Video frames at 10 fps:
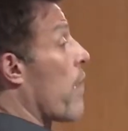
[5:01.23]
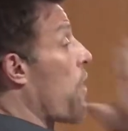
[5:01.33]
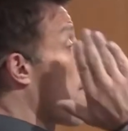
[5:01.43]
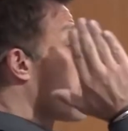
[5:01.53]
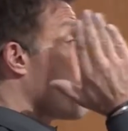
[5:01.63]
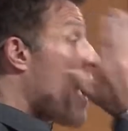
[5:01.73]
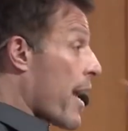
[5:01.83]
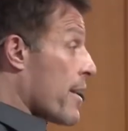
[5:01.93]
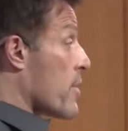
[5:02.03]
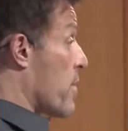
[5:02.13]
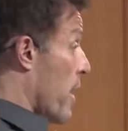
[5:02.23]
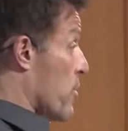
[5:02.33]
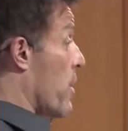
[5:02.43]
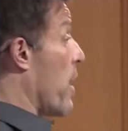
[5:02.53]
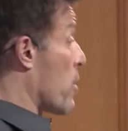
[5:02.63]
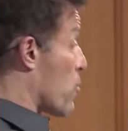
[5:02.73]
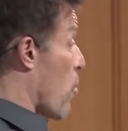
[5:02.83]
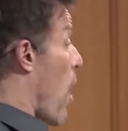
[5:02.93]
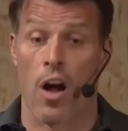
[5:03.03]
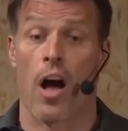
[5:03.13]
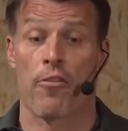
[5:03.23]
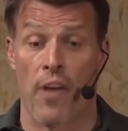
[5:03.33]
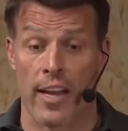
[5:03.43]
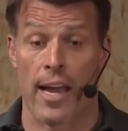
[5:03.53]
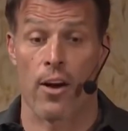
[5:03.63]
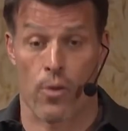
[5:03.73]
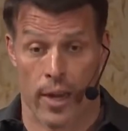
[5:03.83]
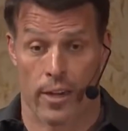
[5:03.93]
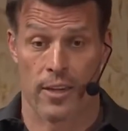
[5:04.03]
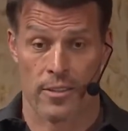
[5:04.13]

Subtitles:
If I make a decision and it's wrong, I'll find out quicker